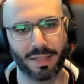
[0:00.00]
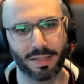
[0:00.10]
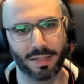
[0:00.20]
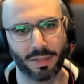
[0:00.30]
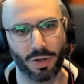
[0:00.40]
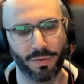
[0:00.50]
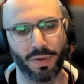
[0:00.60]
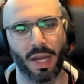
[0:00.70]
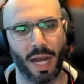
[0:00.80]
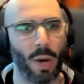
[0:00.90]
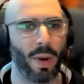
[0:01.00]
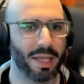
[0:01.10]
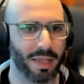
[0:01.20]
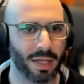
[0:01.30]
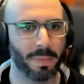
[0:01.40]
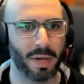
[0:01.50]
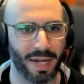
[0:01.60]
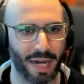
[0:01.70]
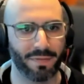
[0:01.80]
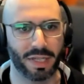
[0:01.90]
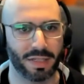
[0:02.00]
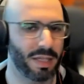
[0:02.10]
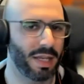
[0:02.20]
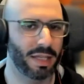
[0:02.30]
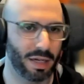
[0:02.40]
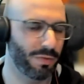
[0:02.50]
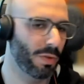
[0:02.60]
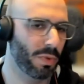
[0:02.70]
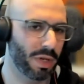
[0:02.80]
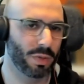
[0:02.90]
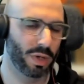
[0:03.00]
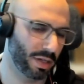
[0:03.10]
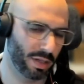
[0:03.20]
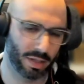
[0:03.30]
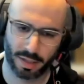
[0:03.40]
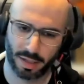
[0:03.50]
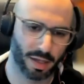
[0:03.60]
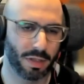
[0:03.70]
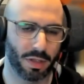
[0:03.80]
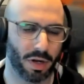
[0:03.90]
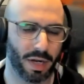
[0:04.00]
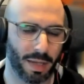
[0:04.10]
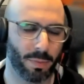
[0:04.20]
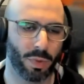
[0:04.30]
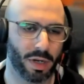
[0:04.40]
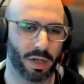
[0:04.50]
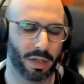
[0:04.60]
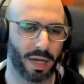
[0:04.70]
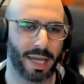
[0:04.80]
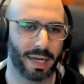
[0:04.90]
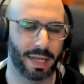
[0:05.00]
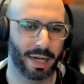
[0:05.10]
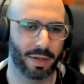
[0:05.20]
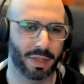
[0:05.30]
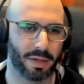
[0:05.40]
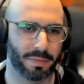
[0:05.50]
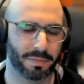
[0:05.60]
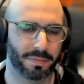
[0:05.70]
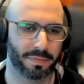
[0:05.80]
that's sort of how I think about advocacy. And then if you put in the work, your name will likely get out there.